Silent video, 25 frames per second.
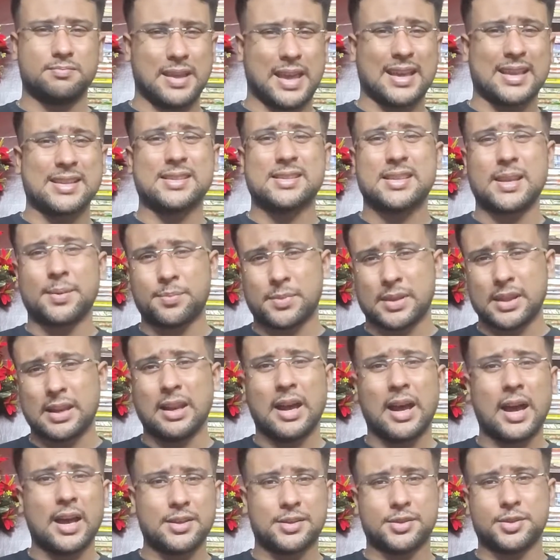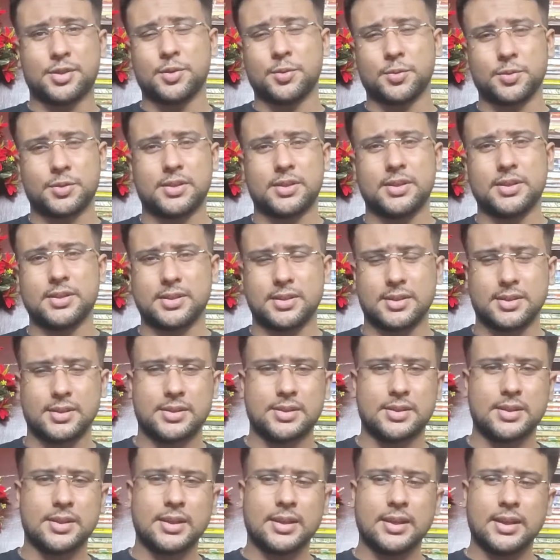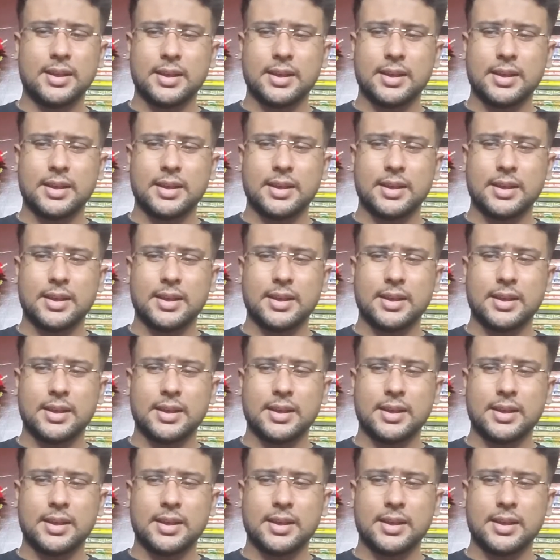Except the last 2 seasons.